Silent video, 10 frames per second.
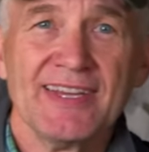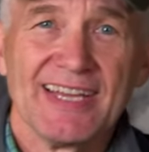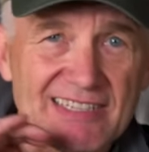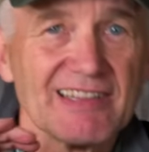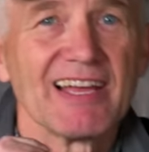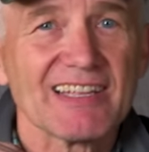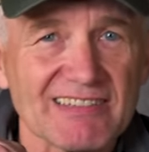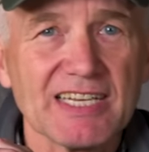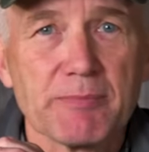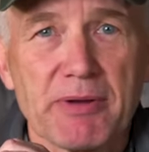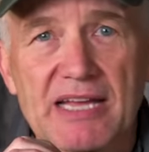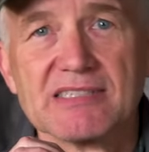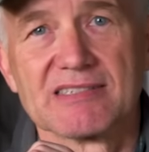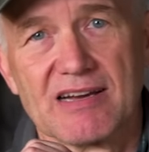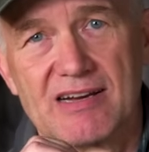It likely
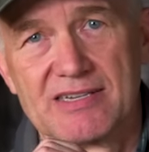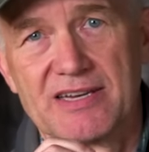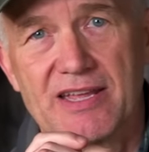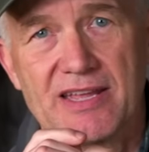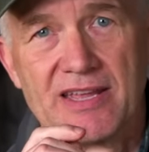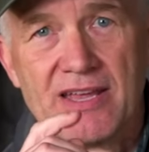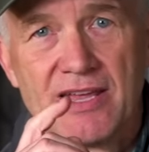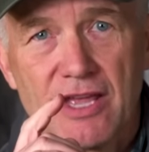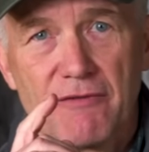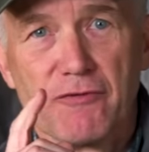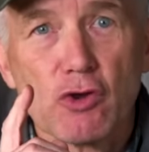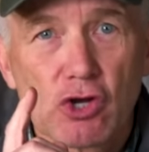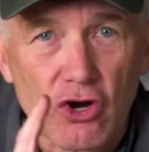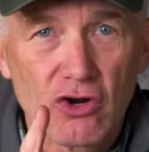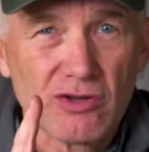depends on if you
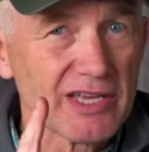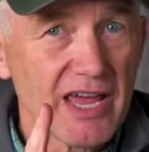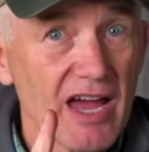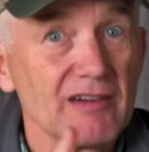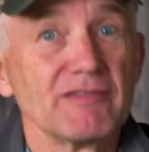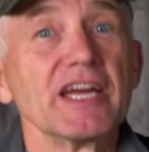currently have